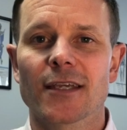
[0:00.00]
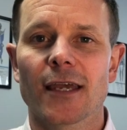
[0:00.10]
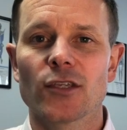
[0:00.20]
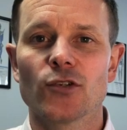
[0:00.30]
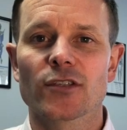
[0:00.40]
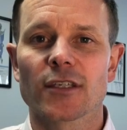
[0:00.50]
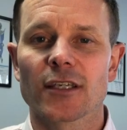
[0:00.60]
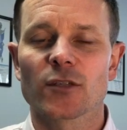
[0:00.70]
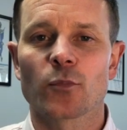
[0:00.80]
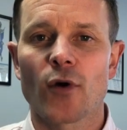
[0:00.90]
get used to
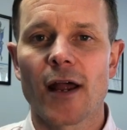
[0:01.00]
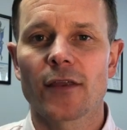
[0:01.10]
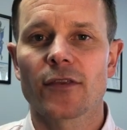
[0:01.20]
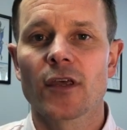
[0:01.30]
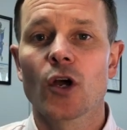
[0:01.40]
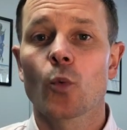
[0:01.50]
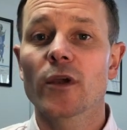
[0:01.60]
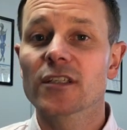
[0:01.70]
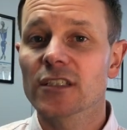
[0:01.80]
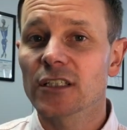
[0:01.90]
this breath. We
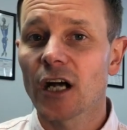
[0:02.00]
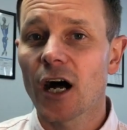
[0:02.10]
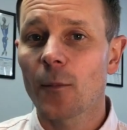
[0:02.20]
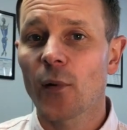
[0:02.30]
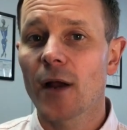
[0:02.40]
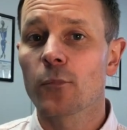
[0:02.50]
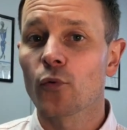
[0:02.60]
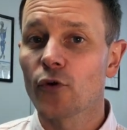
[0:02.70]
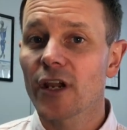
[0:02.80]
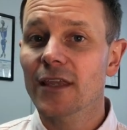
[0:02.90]
start by
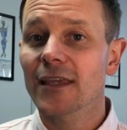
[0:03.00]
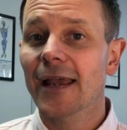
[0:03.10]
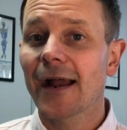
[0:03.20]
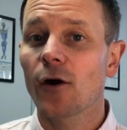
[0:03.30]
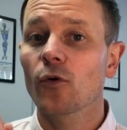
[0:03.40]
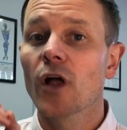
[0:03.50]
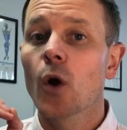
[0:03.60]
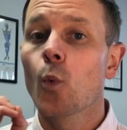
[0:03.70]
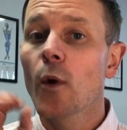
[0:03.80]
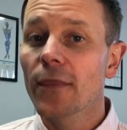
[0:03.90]
breathing out
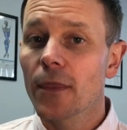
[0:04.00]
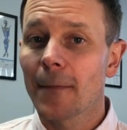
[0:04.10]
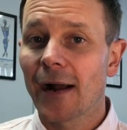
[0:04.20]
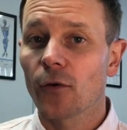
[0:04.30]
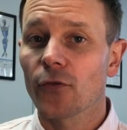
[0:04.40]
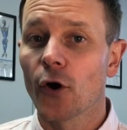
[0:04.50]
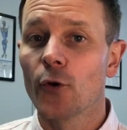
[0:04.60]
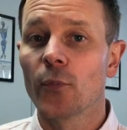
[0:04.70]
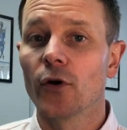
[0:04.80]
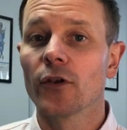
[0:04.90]
with the mouth
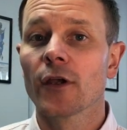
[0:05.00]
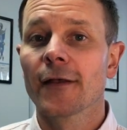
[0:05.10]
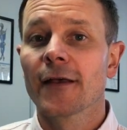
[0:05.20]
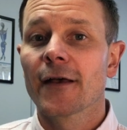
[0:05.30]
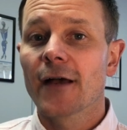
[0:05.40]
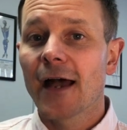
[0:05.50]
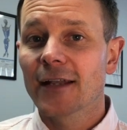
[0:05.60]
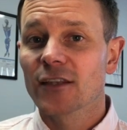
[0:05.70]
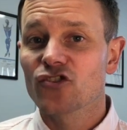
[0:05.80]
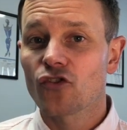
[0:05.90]
open
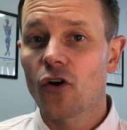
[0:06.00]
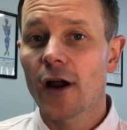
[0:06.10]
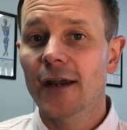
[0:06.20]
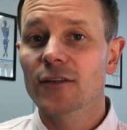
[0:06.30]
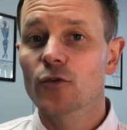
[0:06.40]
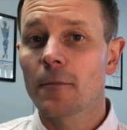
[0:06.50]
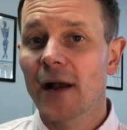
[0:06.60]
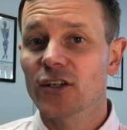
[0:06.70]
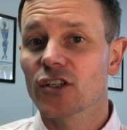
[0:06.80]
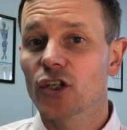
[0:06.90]
and trying to
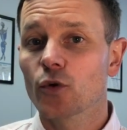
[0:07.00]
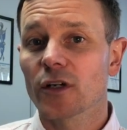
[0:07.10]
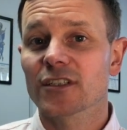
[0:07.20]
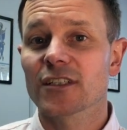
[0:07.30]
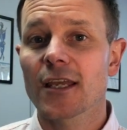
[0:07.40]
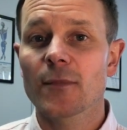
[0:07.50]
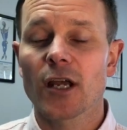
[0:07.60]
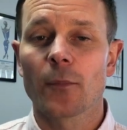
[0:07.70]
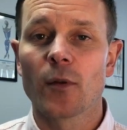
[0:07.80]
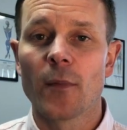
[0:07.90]
imagine that you are steaming
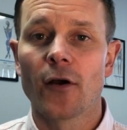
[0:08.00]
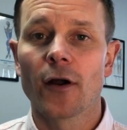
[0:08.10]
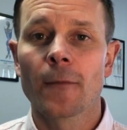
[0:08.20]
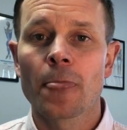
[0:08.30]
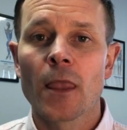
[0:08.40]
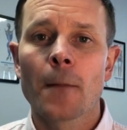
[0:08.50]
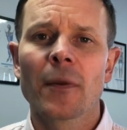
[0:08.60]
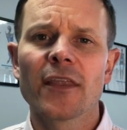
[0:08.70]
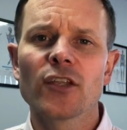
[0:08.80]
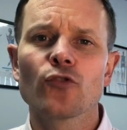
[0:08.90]
up a mirror,
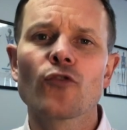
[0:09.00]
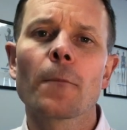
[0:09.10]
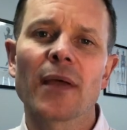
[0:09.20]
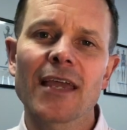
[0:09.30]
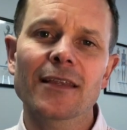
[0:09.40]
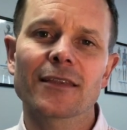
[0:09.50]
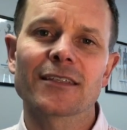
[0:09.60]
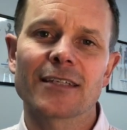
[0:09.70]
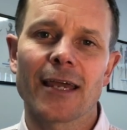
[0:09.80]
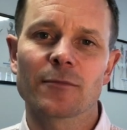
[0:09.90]
but then you repeat the
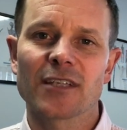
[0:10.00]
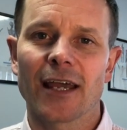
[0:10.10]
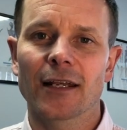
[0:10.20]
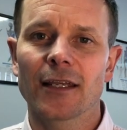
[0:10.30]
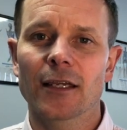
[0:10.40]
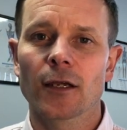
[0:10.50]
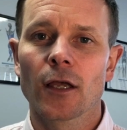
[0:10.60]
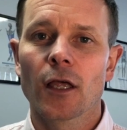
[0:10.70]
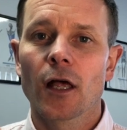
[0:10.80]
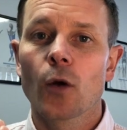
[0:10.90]
same technique
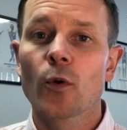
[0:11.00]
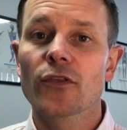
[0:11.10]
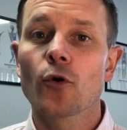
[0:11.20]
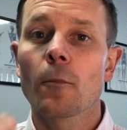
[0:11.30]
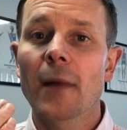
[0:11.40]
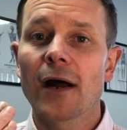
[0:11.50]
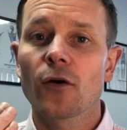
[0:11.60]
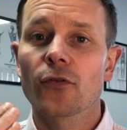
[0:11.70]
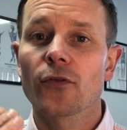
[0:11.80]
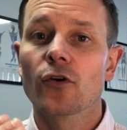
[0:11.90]
with your
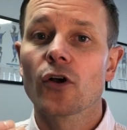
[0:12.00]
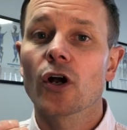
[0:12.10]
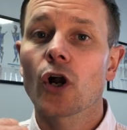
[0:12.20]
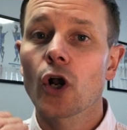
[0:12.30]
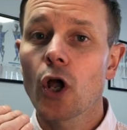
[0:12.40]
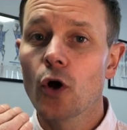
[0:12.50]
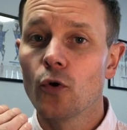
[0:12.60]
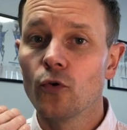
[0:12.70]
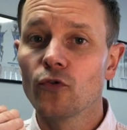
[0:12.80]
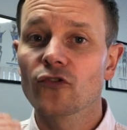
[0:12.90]
mouth
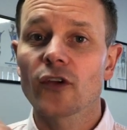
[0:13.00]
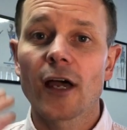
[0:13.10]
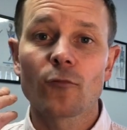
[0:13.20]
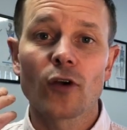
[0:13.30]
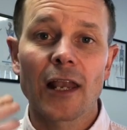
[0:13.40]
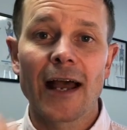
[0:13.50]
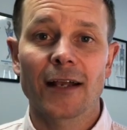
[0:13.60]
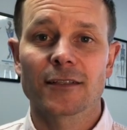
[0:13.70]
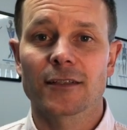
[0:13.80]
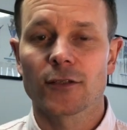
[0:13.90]
closed and
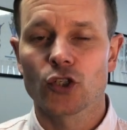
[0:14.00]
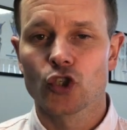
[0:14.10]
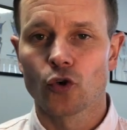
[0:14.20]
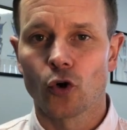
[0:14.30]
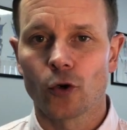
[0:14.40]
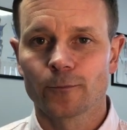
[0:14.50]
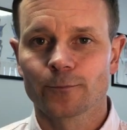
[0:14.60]
relaxed at the jaw.